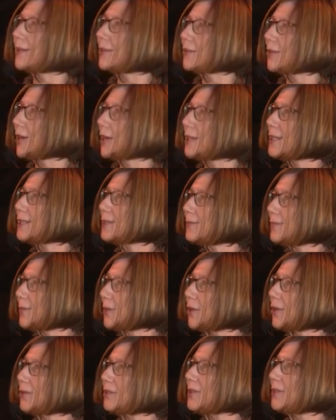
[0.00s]
across
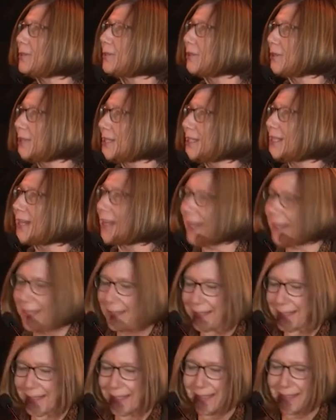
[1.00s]
multiple
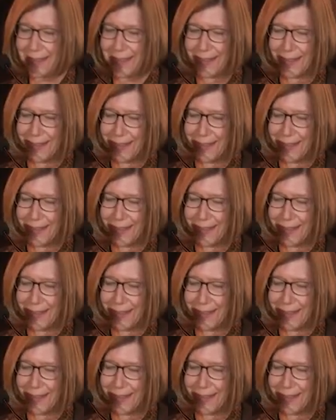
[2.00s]
sites